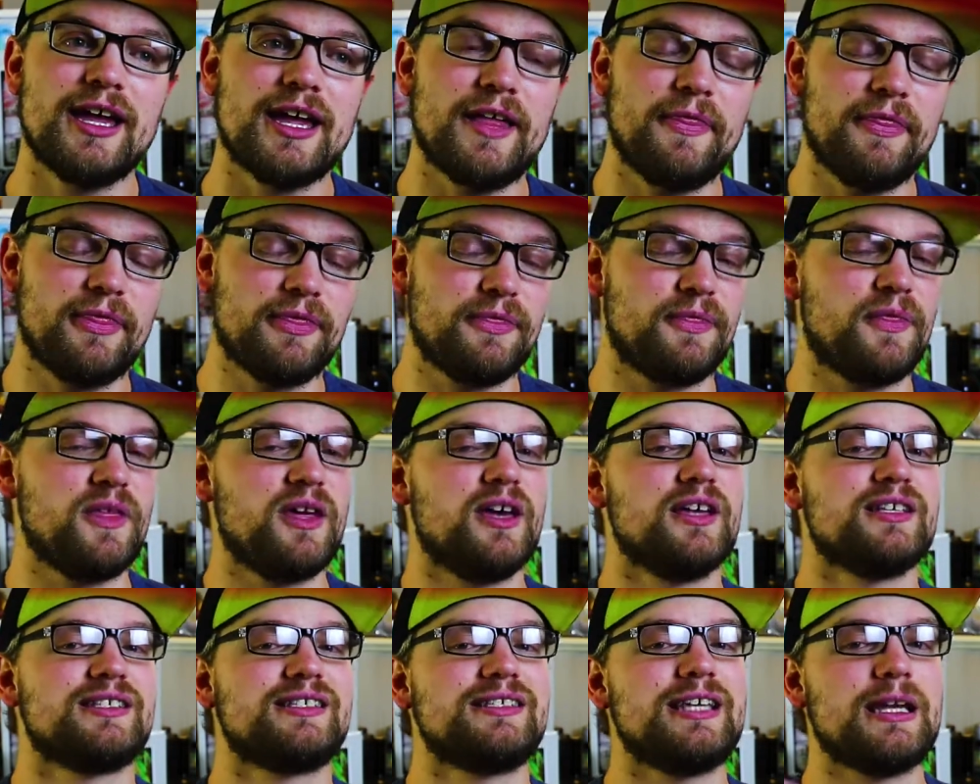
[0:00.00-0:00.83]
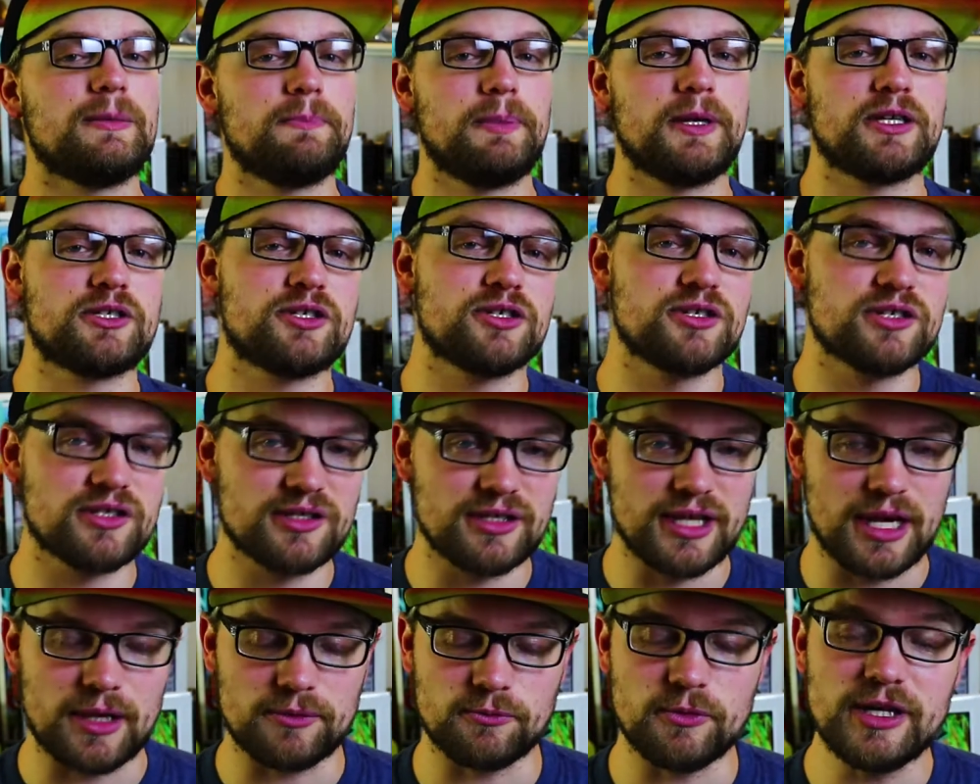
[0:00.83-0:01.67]
And the set
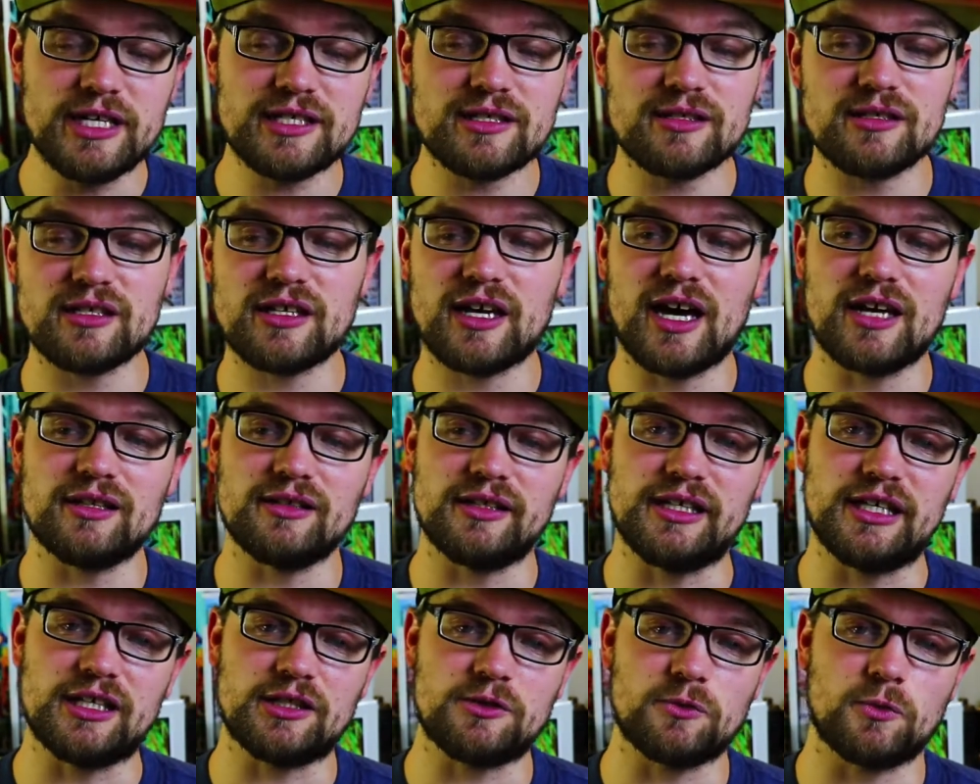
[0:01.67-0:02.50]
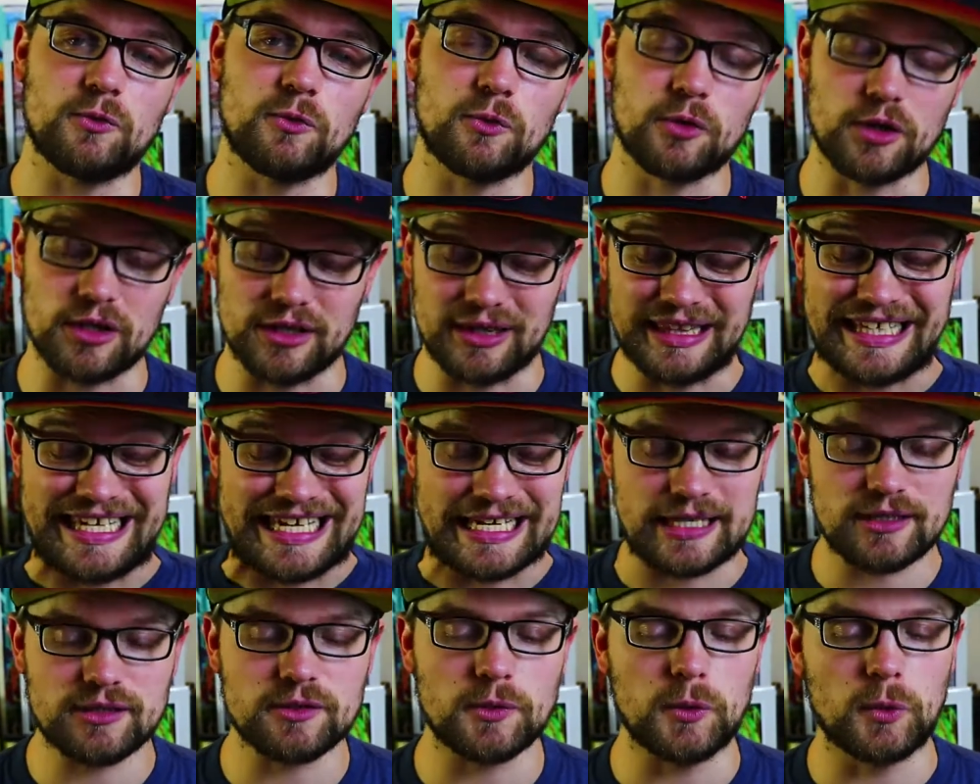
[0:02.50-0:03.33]
pictures that recently got
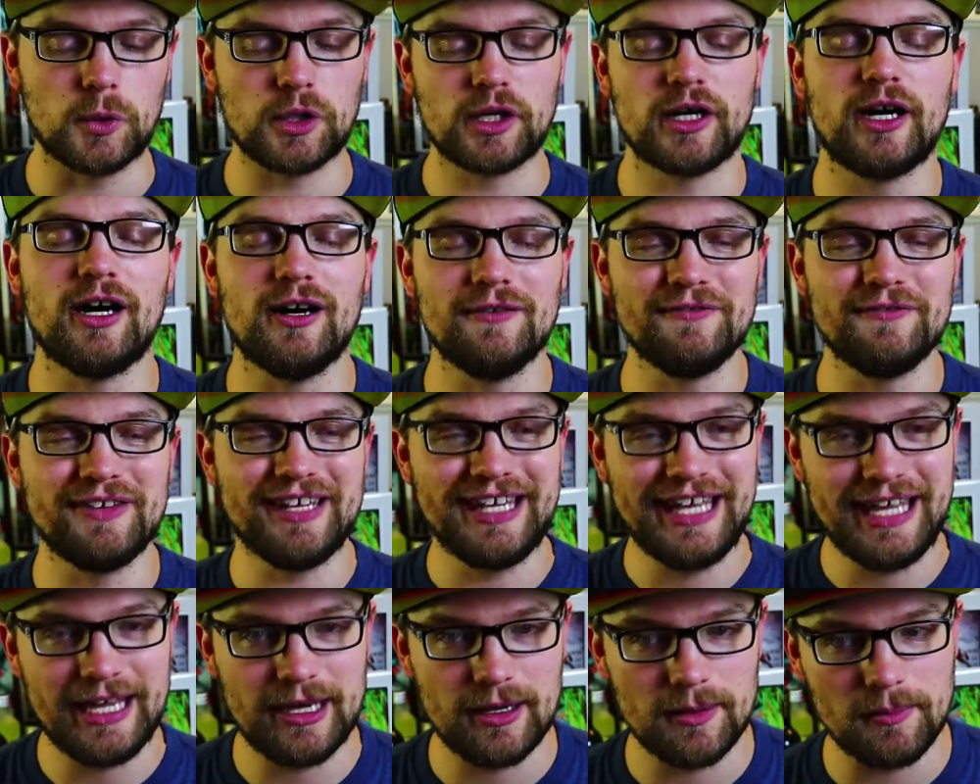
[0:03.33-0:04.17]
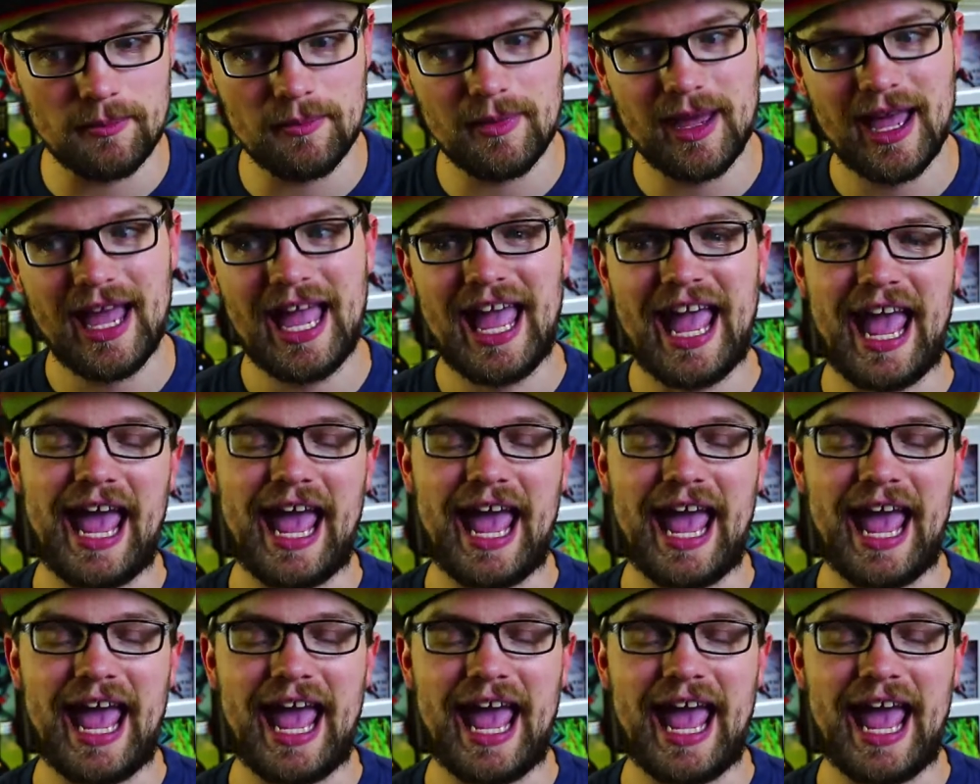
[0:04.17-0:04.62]
leaked were of him.